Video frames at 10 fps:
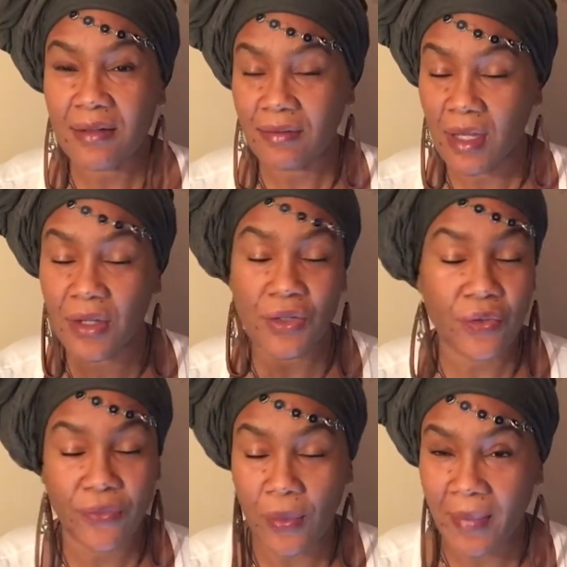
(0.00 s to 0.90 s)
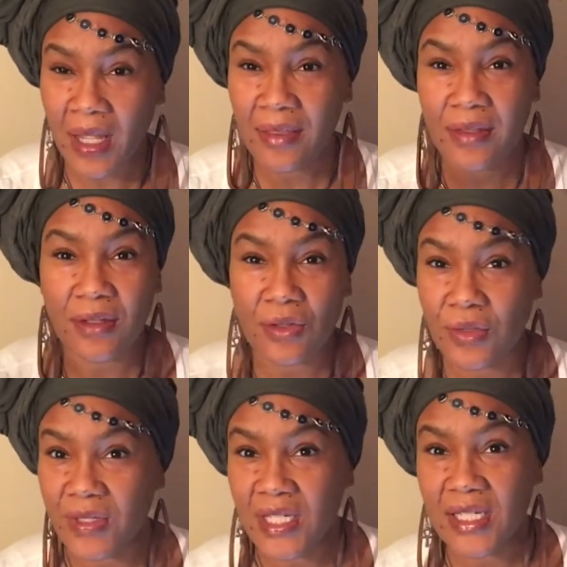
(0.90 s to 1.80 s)
You can do it for a month. You can do
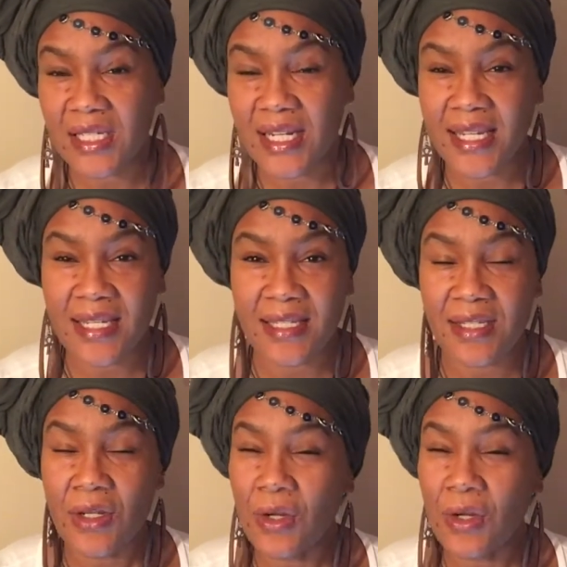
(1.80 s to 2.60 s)
it 60 days.